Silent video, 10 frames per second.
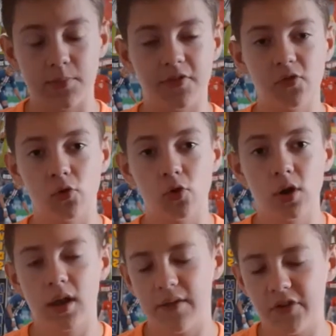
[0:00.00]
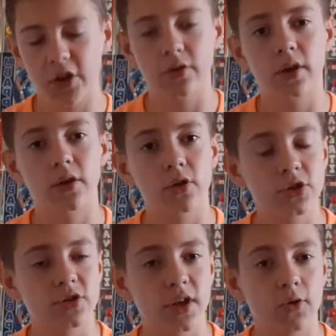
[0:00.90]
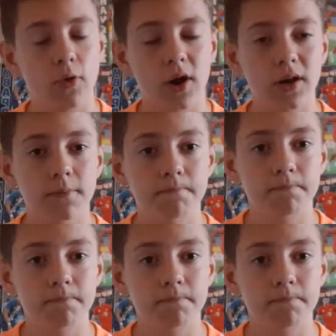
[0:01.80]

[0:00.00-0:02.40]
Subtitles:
Before, if you don't know, who do you think won?